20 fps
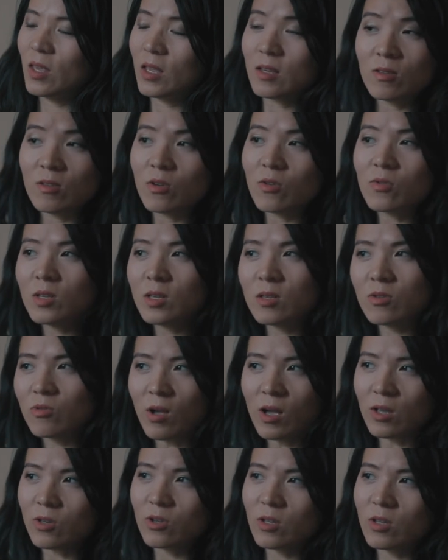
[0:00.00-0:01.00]
There's no
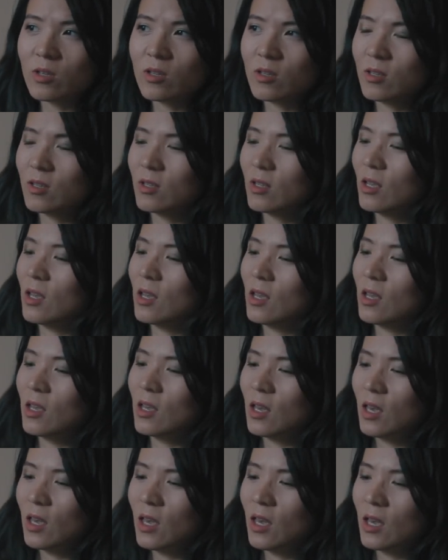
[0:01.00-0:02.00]
distraction,
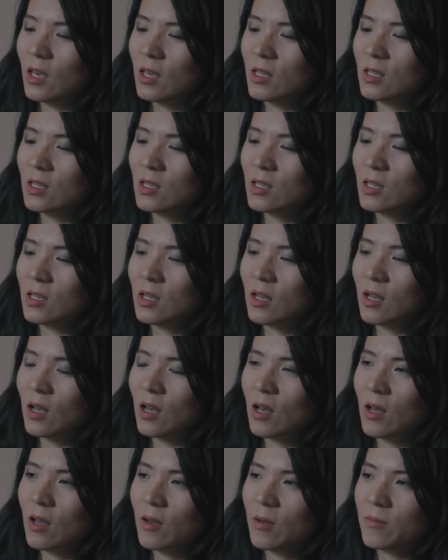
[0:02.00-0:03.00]
and
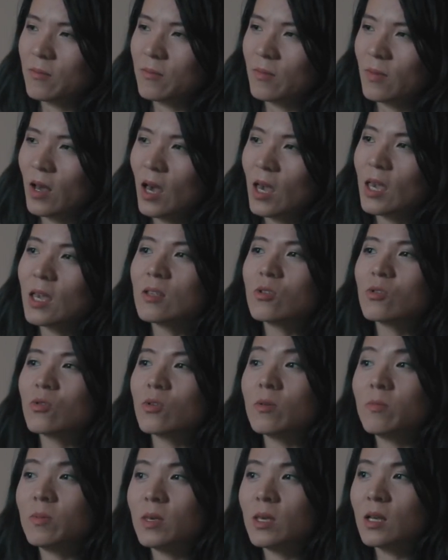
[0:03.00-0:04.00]
I
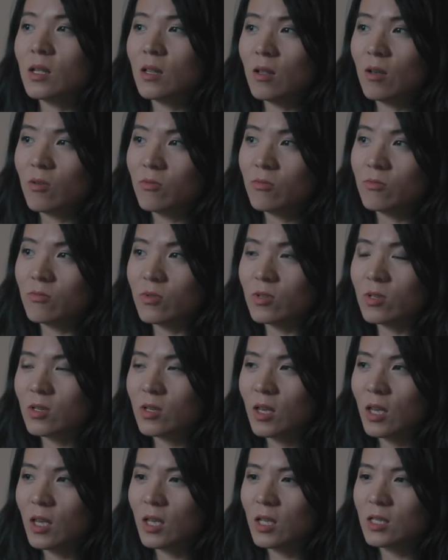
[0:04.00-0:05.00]
enjoy being alone
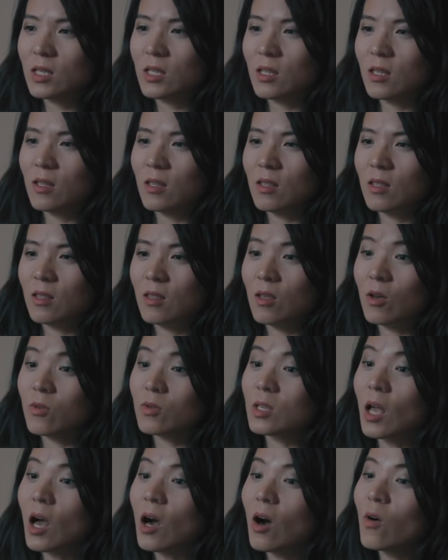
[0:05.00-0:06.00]
at
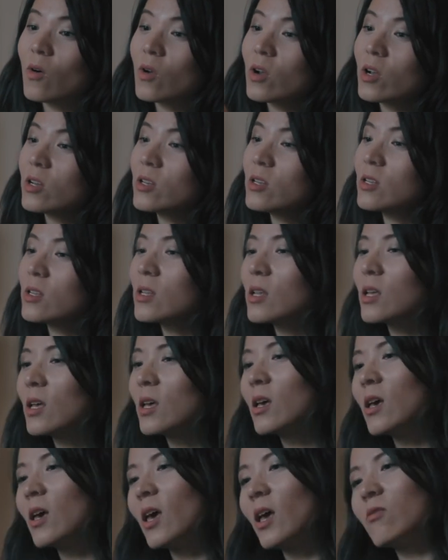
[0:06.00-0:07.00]
those hours
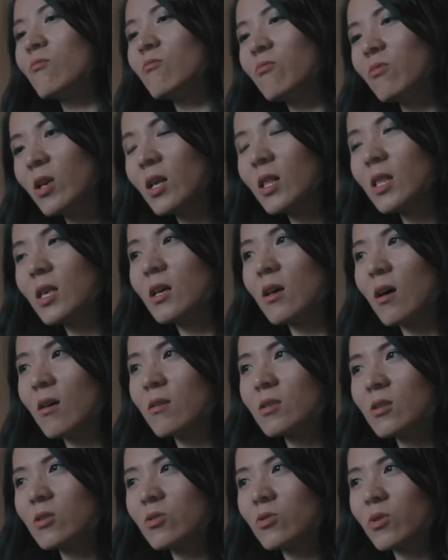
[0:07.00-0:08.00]
and really
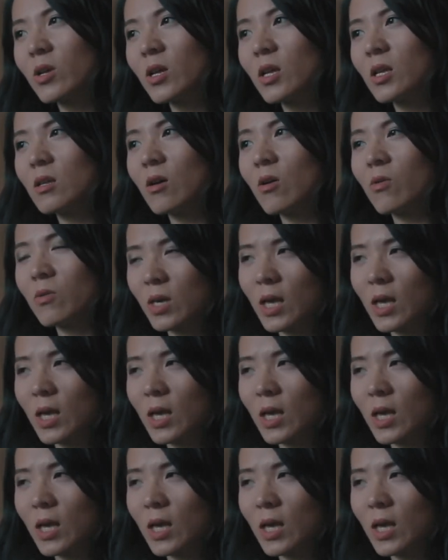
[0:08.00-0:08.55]
concentrate on